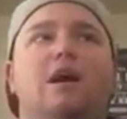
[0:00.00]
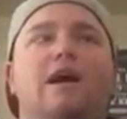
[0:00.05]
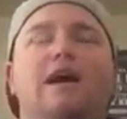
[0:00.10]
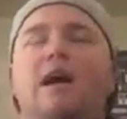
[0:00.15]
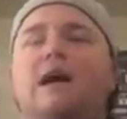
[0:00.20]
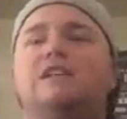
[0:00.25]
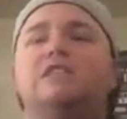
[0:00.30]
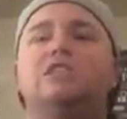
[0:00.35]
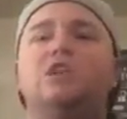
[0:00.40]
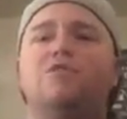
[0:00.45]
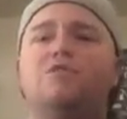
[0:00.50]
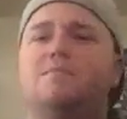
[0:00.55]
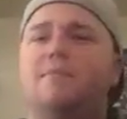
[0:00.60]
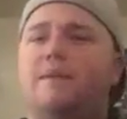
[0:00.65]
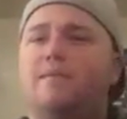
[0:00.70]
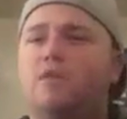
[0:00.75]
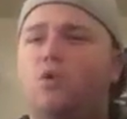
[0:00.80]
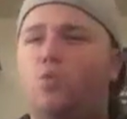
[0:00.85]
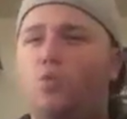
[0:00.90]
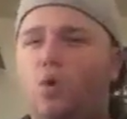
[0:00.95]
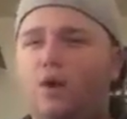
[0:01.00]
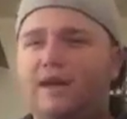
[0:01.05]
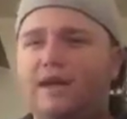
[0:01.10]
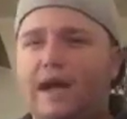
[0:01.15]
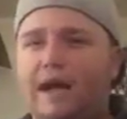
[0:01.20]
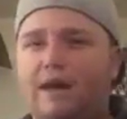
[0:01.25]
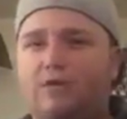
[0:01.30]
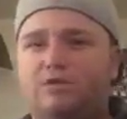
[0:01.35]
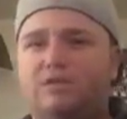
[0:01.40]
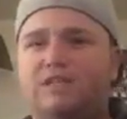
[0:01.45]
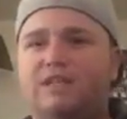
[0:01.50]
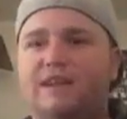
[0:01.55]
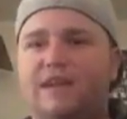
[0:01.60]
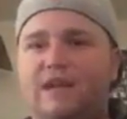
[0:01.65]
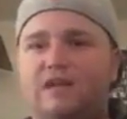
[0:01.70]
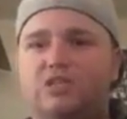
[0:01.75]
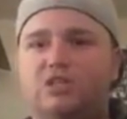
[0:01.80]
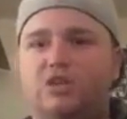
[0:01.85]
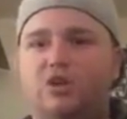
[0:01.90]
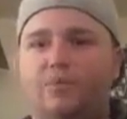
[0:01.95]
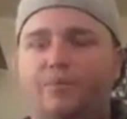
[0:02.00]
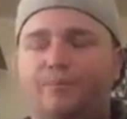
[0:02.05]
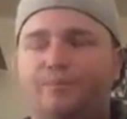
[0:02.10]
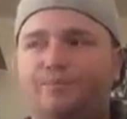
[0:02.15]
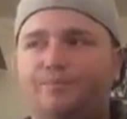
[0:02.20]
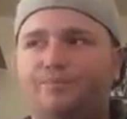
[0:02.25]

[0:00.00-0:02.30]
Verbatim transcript: I, I still remember the one guy I was sitting next to.